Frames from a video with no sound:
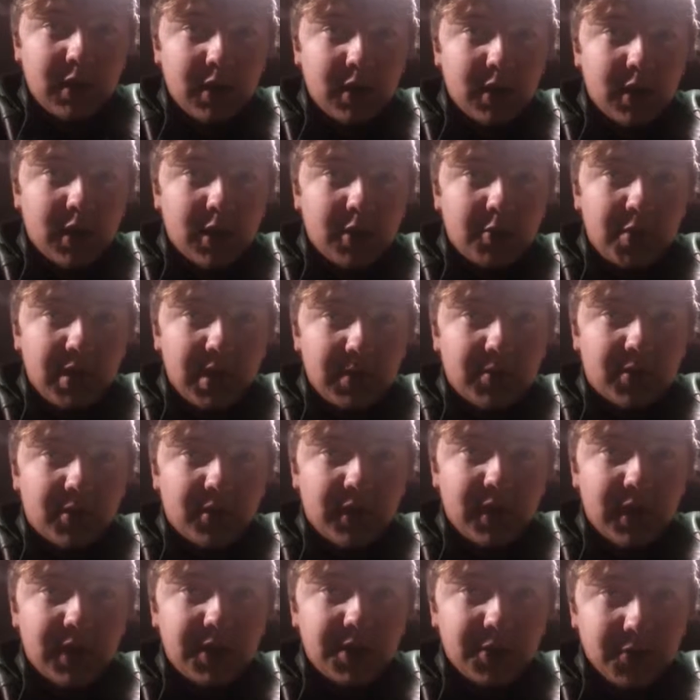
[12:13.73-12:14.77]
than people
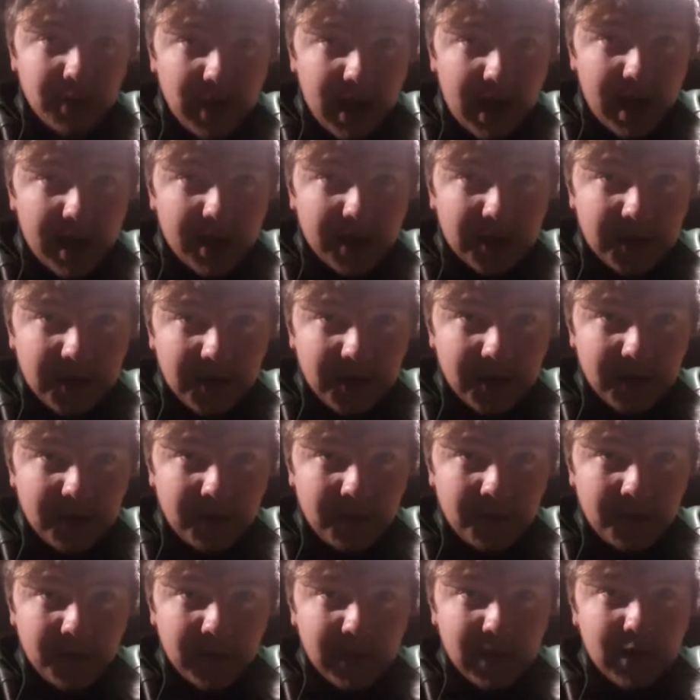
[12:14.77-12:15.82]
that do not.
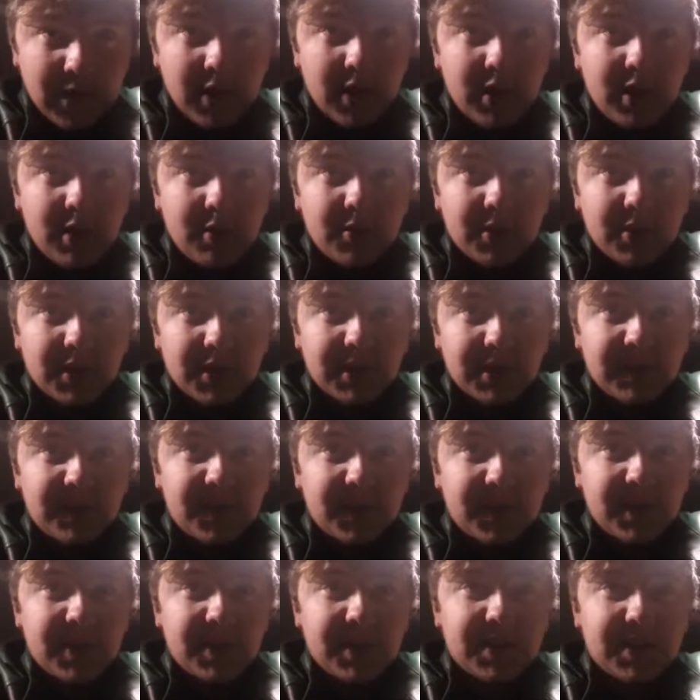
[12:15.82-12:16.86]
Because if
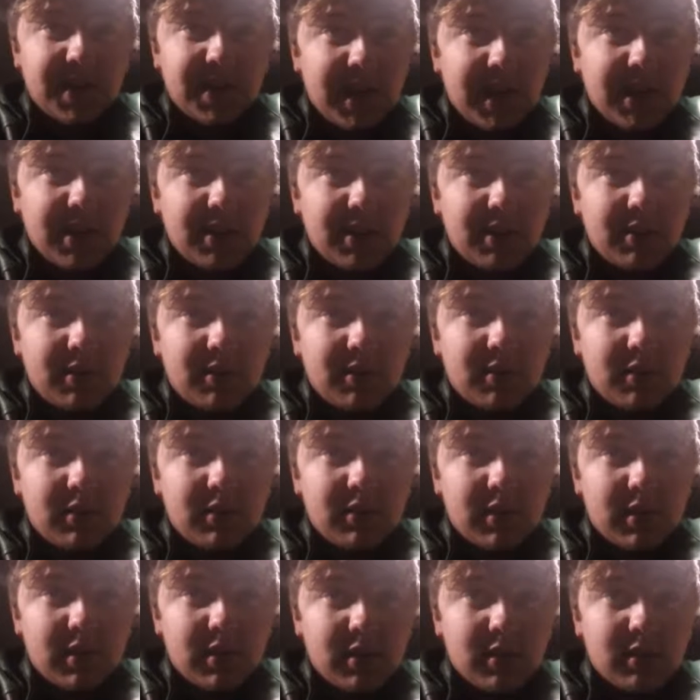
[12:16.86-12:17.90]
it is not,
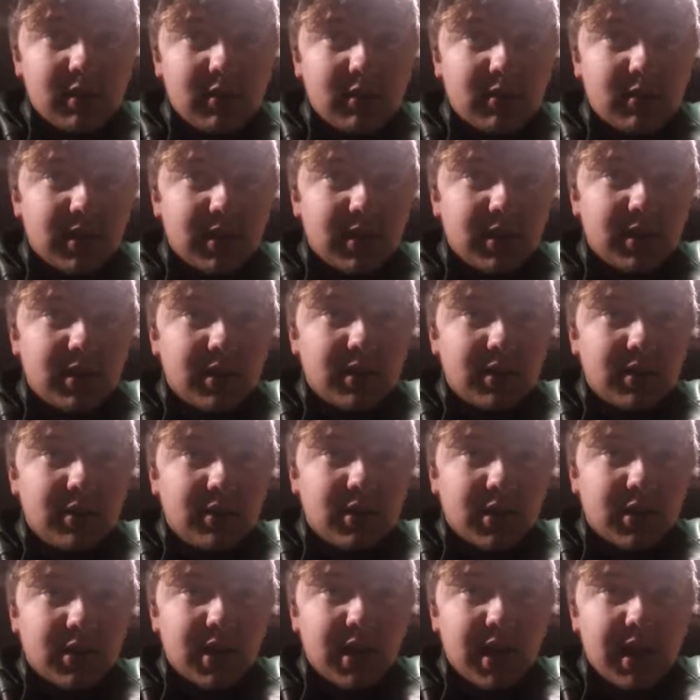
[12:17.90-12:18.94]
then
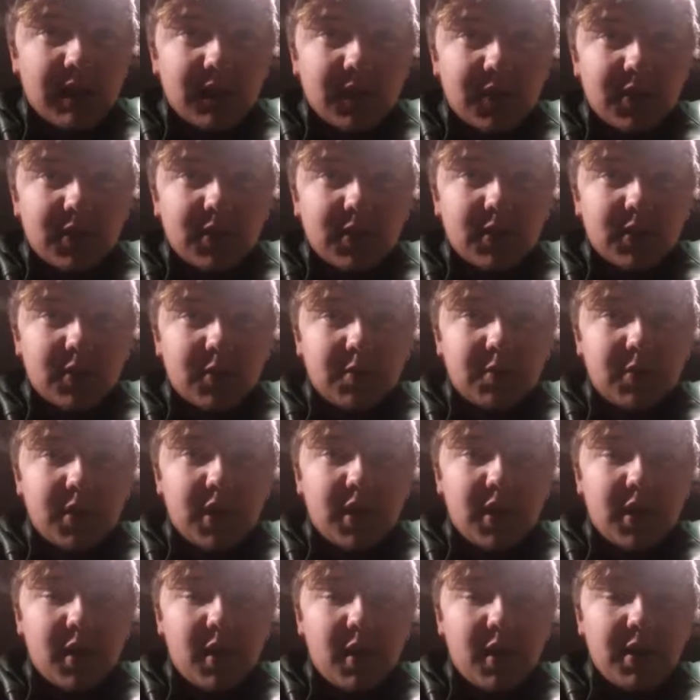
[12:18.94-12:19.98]
you're going to have some
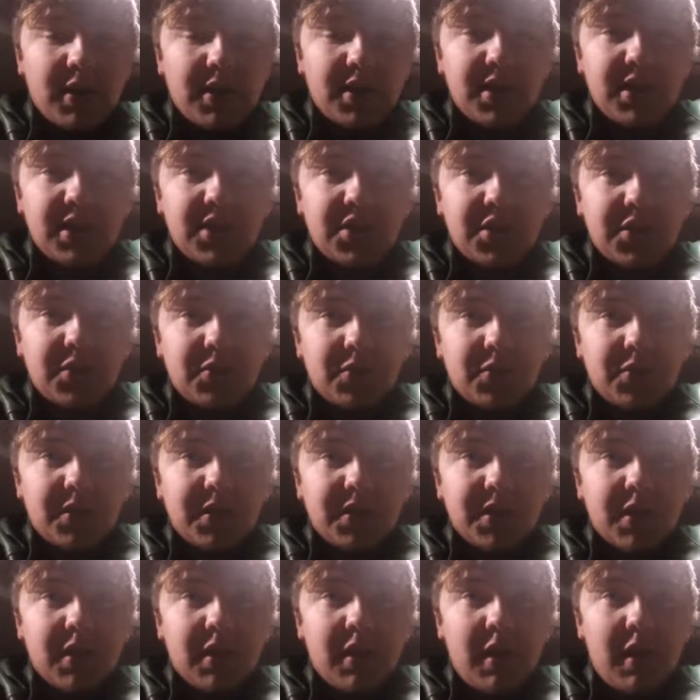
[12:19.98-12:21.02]

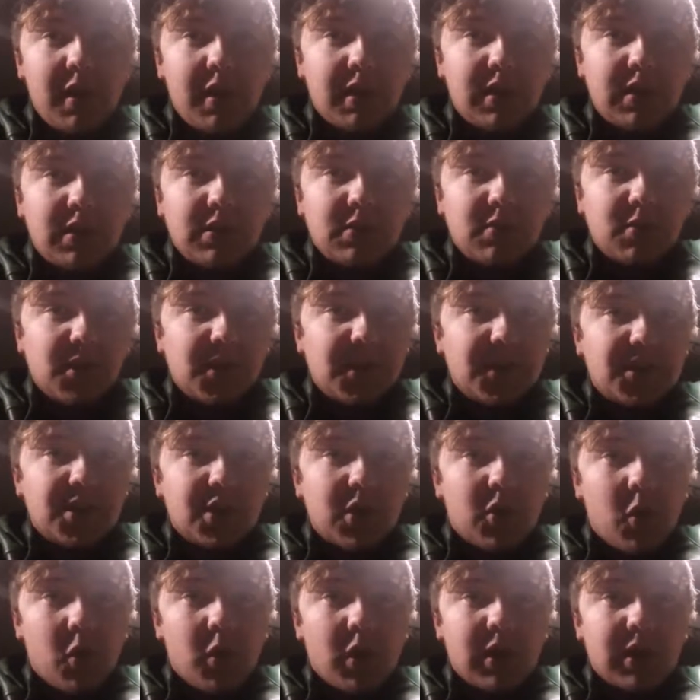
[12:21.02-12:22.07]
issues. But
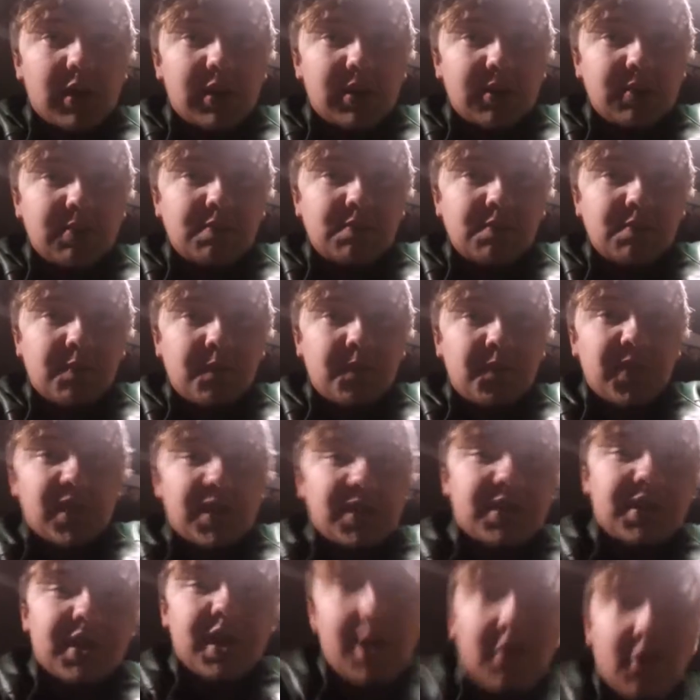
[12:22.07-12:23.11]
so,
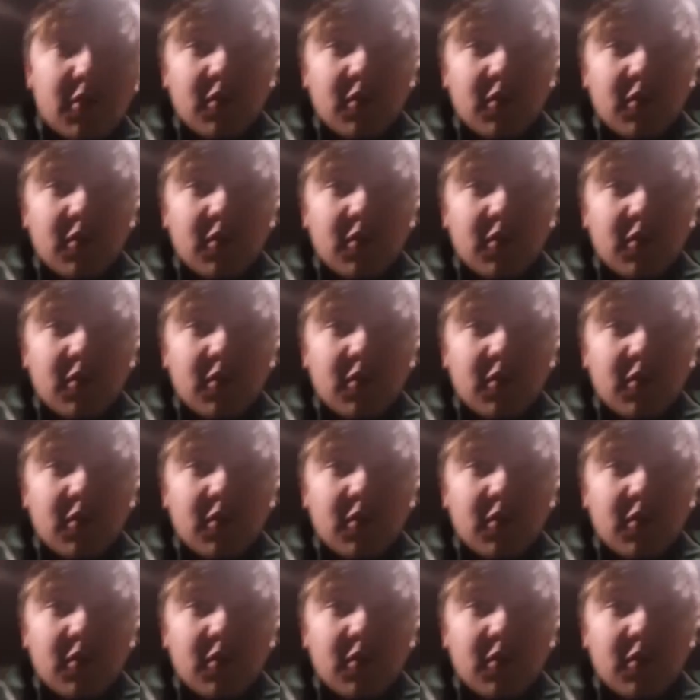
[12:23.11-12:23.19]
let's head